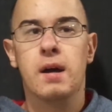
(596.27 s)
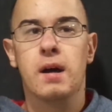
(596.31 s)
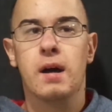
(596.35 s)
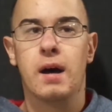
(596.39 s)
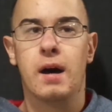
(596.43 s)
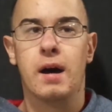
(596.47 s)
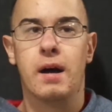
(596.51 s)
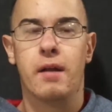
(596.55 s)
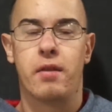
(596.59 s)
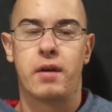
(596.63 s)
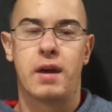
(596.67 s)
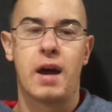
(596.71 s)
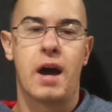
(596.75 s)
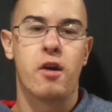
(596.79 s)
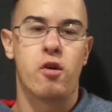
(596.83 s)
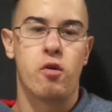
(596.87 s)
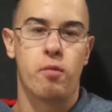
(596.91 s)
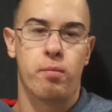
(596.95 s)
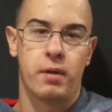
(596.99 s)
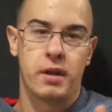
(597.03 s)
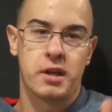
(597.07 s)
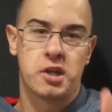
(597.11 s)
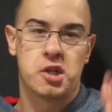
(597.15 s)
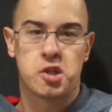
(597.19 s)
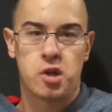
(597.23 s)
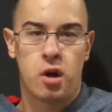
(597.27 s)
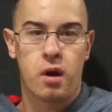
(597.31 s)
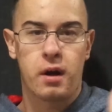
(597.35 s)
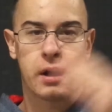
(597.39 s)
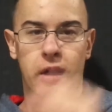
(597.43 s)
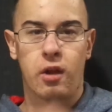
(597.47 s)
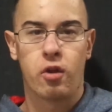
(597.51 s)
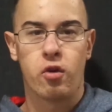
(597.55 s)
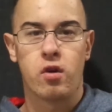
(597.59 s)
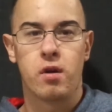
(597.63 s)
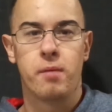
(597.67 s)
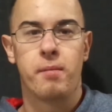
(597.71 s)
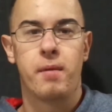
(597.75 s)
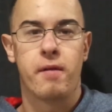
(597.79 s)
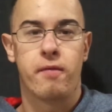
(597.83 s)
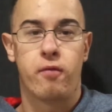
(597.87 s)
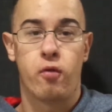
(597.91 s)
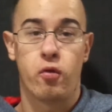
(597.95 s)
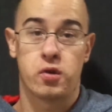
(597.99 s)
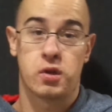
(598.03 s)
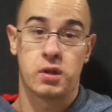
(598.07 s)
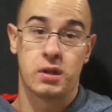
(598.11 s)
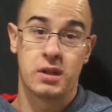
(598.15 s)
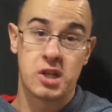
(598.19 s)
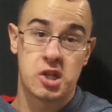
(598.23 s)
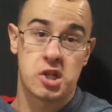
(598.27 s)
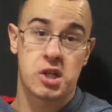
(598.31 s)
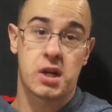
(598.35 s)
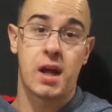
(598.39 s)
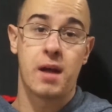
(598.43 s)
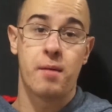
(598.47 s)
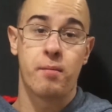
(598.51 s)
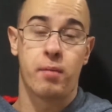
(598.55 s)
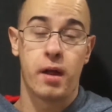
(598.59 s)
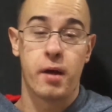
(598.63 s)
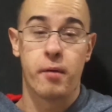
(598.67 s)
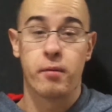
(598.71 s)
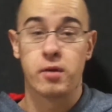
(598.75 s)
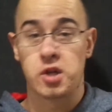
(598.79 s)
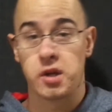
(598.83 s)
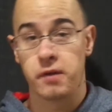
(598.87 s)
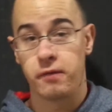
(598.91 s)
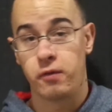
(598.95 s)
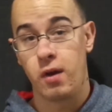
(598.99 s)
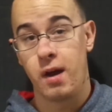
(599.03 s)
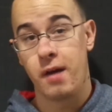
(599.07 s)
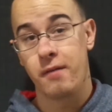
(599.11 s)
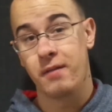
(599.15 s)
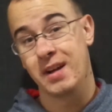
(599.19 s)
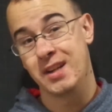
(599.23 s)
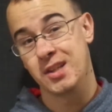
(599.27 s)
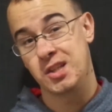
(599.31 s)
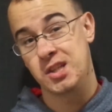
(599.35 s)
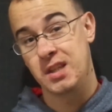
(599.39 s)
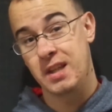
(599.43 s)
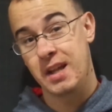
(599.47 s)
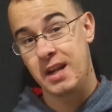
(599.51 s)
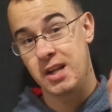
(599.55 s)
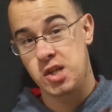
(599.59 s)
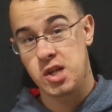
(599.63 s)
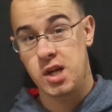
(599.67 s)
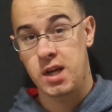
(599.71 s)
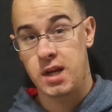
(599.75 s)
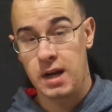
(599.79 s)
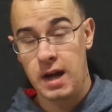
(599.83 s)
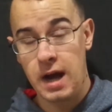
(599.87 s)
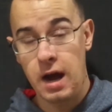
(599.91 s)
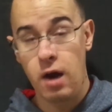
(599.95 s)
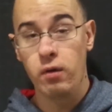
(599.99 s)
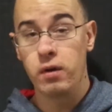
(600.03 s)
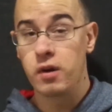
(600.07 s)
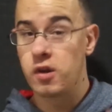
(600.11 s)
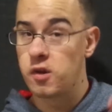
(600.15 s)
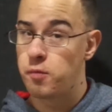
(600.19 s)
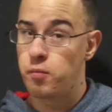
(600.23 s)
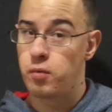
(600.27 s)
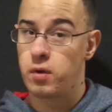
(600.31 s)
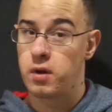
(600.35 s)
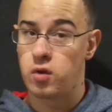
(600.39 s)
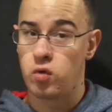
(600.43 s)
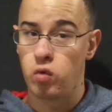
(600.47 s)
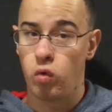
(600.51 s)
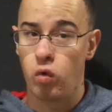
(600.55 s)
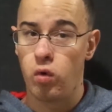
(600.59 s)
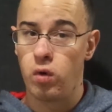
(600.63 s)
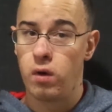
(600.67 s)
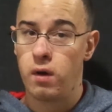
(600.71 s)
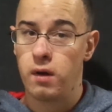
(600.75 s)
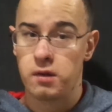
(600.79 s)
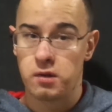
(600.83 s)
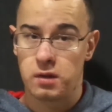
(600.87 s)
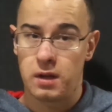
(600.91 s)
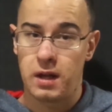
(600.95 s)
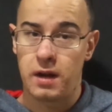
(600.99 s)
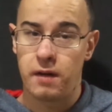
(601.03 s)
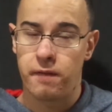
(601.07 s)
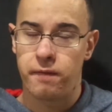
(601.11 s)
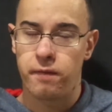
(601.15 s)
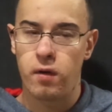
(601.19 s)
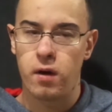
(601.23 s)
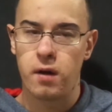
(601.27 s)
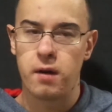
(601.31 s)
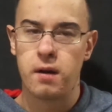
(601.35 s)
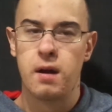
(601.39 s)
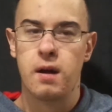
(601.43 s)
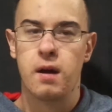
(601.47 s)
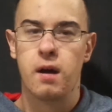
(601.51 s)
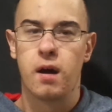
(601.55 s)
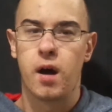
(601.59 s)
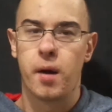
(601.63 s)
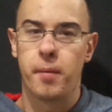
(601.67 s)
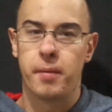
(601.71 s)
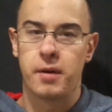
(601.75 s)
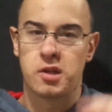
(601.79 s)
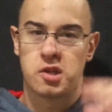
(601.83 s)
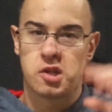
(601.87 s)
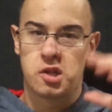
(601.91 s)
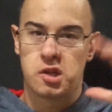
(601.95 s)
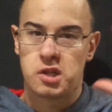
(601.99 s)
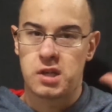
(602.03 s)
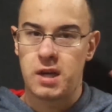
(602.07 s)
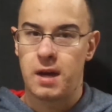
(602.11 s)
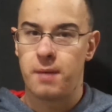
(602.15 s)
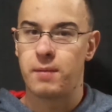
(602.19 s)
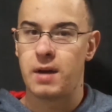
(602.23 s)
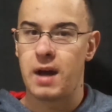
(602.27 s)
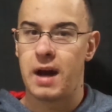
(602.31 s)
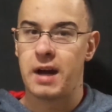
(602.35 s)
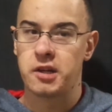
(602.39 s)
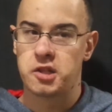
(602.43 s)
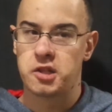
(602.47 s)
uh, the guy who plays Starkiller in my Force Unleashed gameplay, which if you have not seen that, check it out. It is pretty cool, a lot of fun. Uh, but it's the same guy.